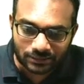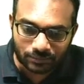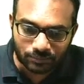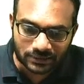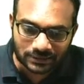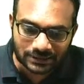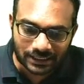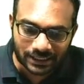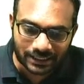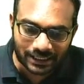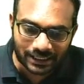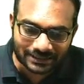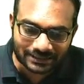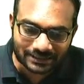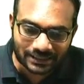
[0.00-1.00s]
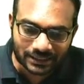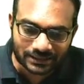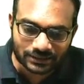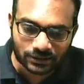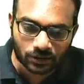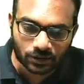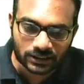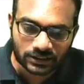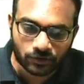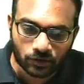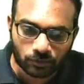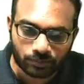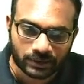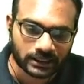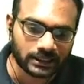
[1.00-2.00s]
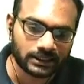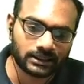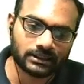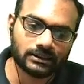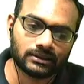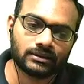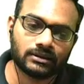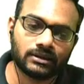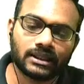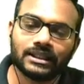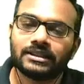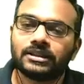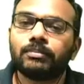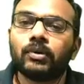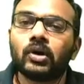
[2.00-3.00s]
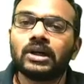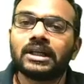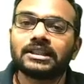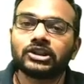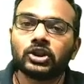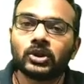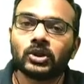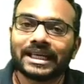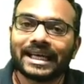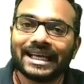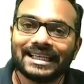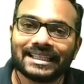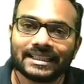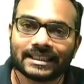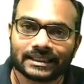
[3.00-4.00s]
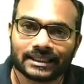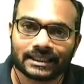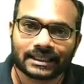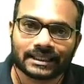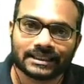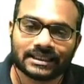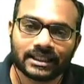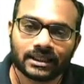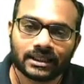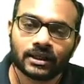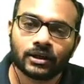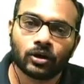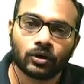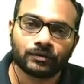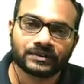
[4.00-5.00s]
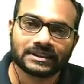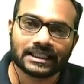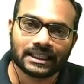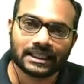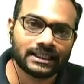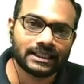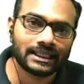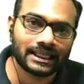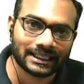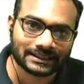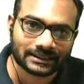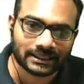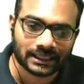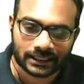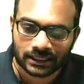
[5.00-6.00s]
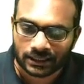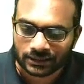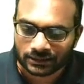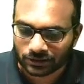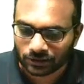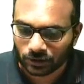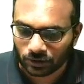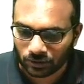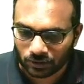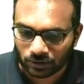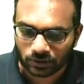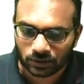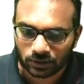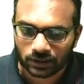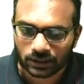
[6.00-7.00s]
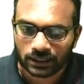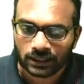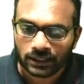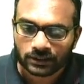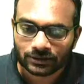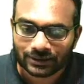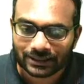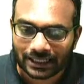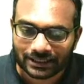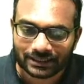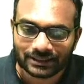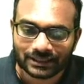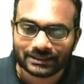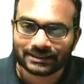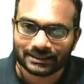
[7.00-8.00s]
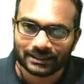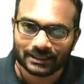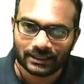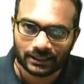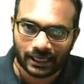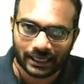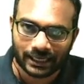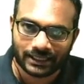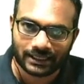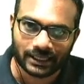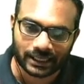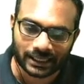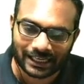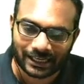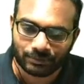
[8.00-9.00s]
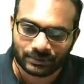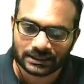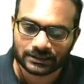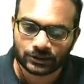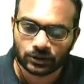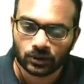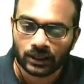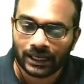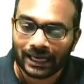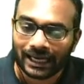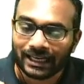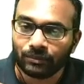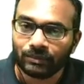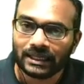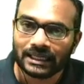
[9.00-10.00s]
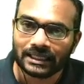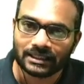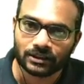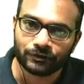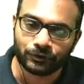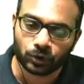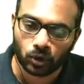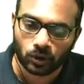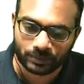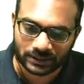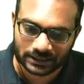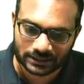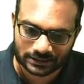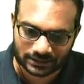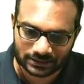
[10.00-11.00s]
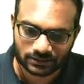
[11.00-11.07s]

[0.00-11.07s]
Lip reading: z less than 0 is forbidden. Right? The ball does not enter the region of z less than 0. Okay? So that this idea helps us to eliminate a few options.